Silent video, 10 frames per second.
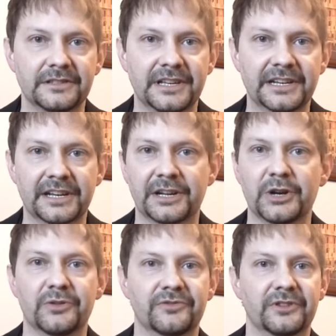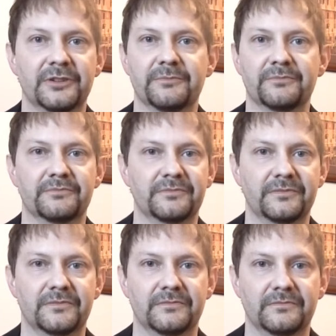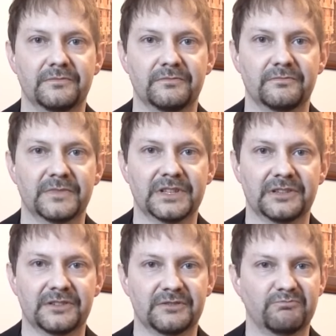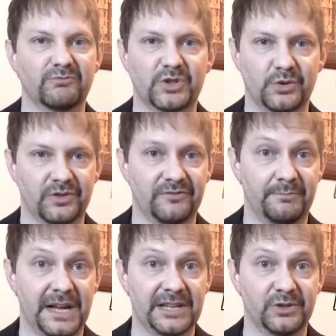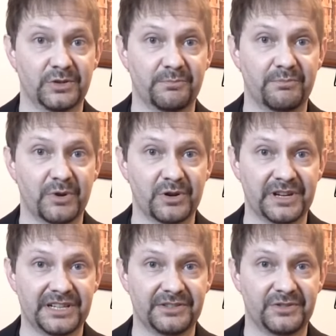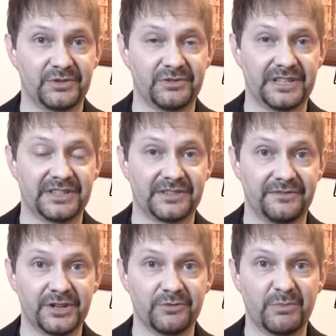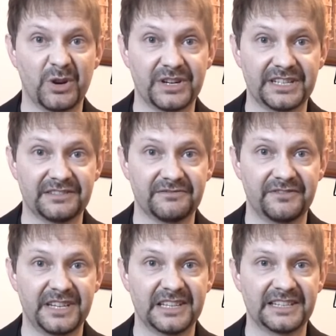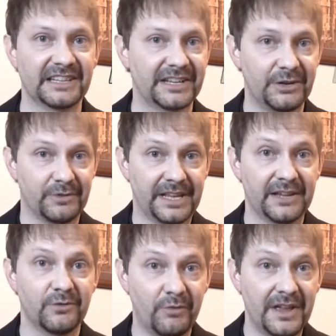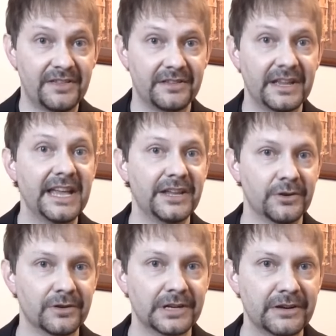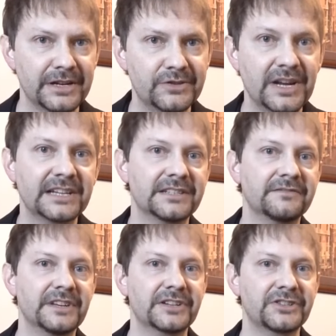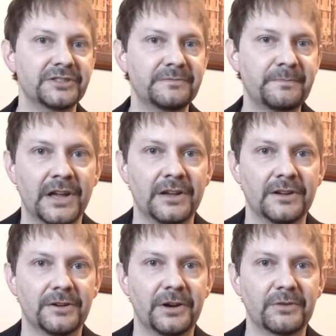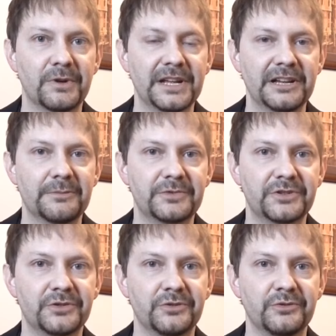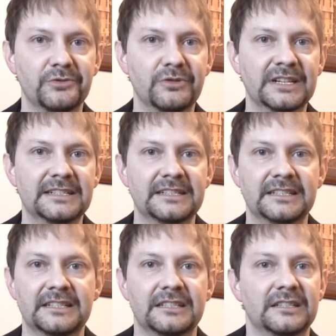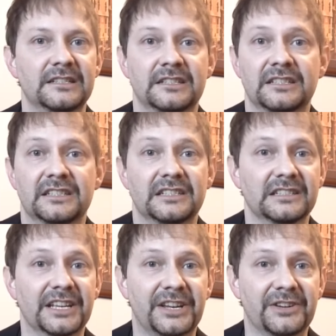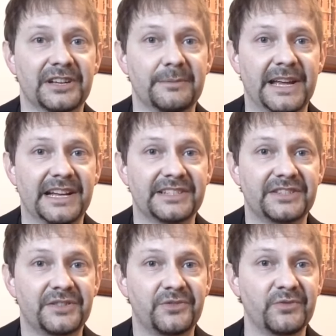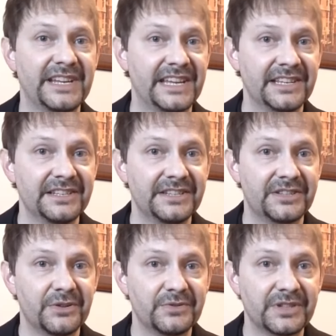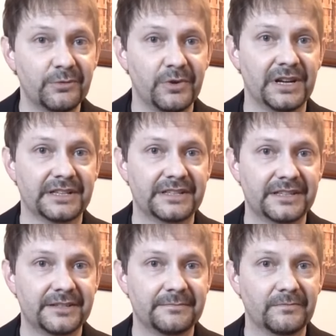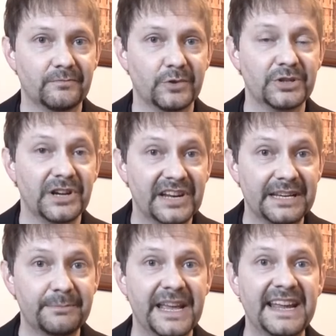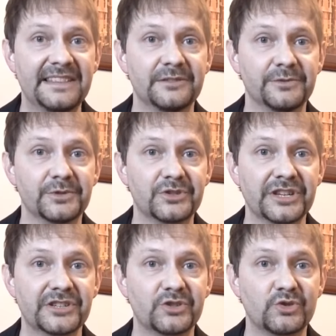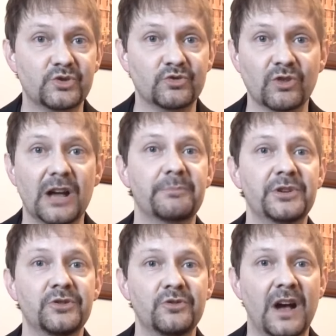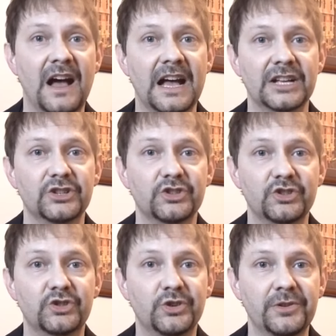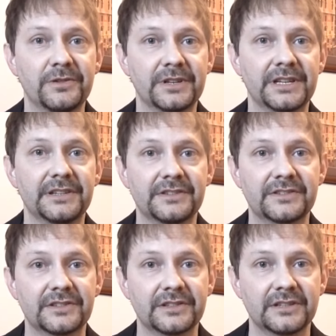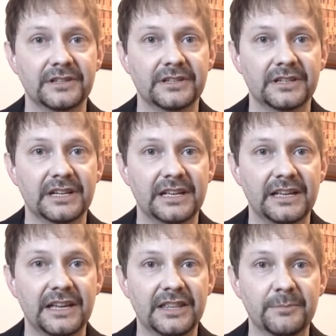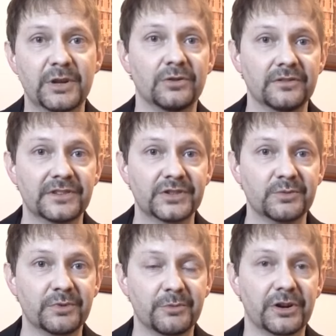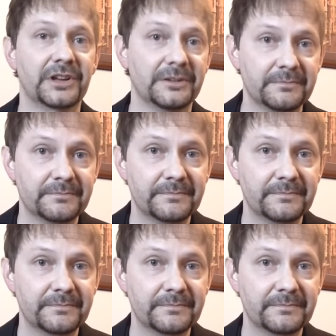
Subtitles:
And it can go from sort of mild burning to a severe burning feeling like you would get with a urinary tract infection, all the way up to like you're going to pass 3 kidney stones at once. We're talking pain that will just drop you to your knees in the middle of the supermarket.